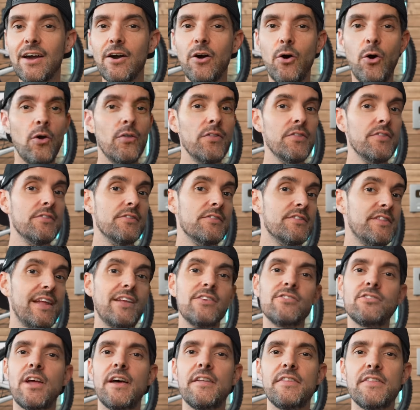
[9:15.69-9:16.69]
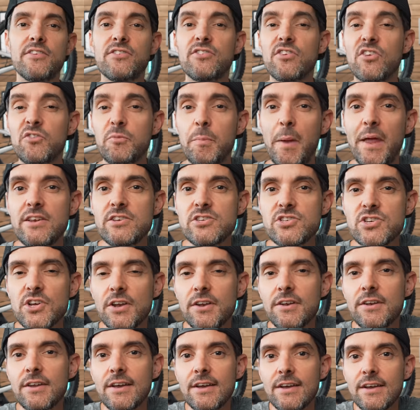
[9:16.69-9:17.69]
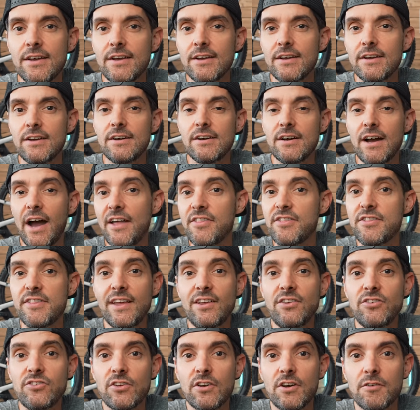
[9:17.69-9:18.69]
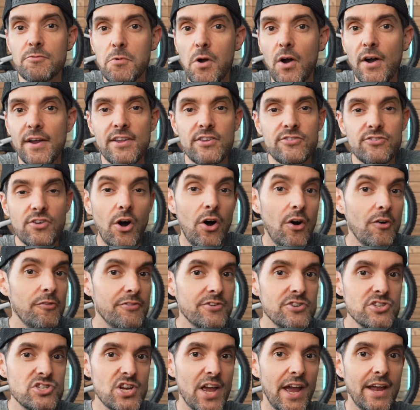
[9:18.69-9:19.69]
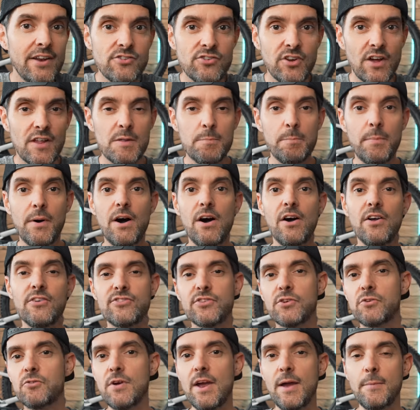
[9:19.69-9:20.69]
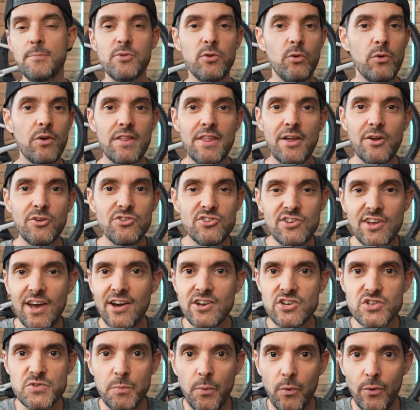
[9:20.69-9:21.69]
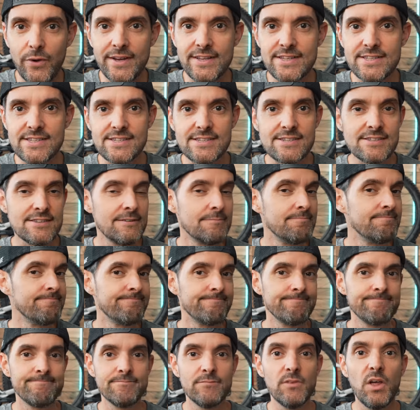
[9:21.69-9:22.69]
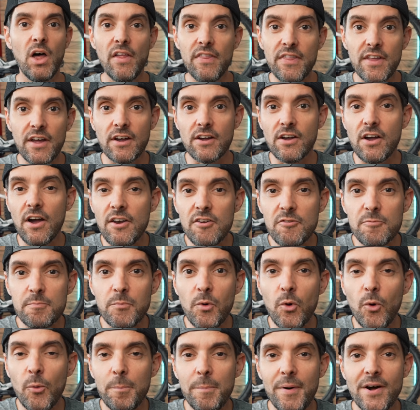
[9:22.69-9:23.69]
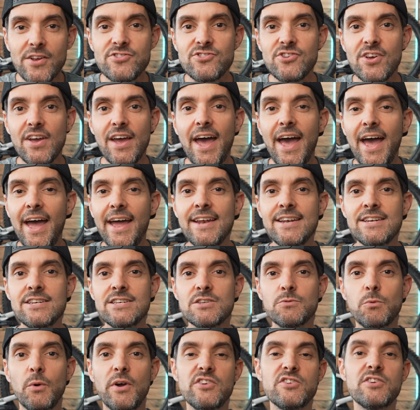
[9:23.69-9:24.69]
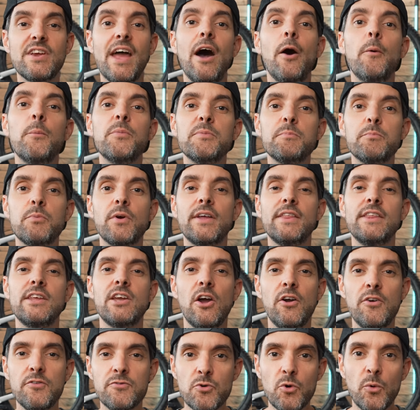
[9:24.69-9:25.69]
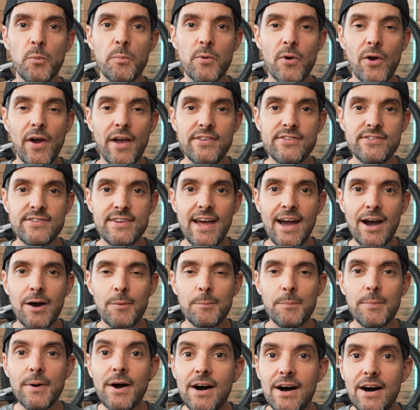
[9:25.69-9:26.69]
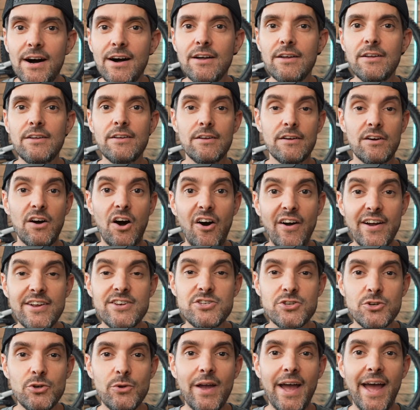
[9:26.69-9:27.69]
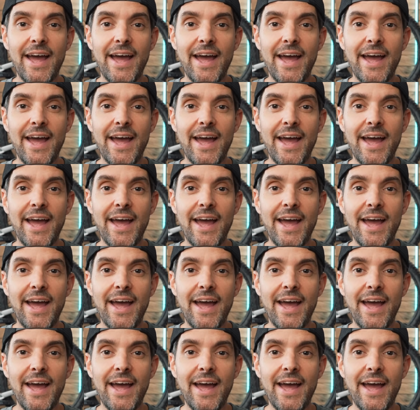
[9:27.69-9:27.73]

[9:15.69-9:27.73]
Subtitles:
it on things like the suspension and things that riders often change, like the bars, the grips, all of those touch points are the kind of more budget end, which helps bring the overall price down. But I do